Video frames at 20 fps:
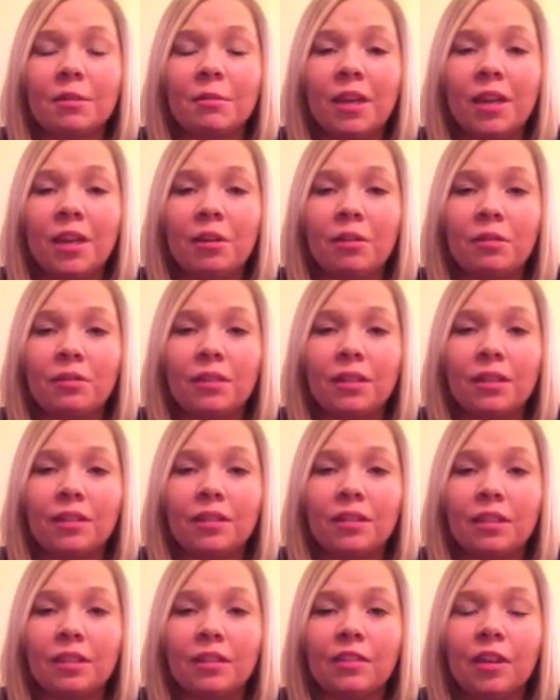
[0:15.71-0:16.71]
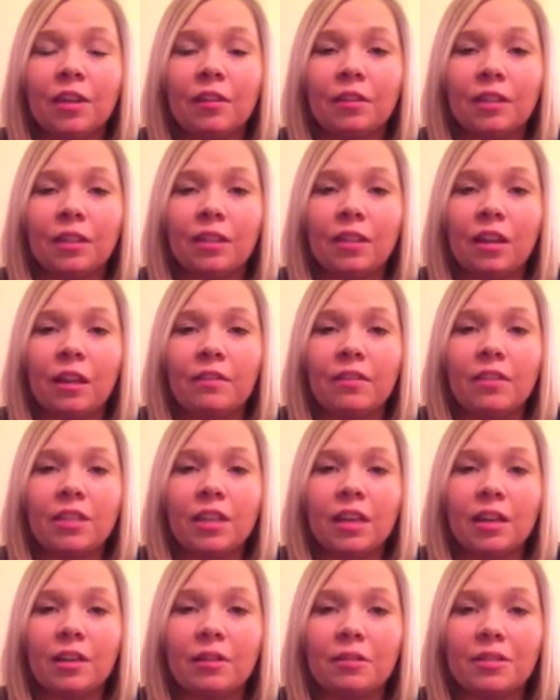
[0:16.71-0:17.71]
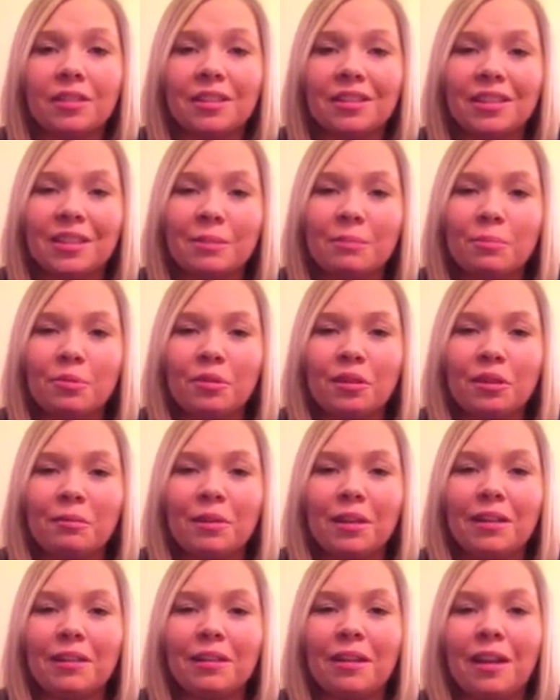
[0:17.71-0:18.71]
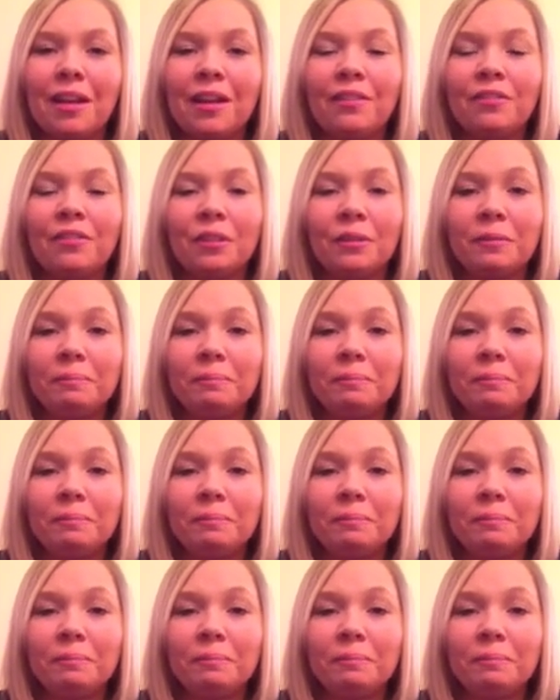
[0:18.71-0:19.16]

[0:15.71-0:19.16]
healthy and to live healthy lifestyles at this point in my life.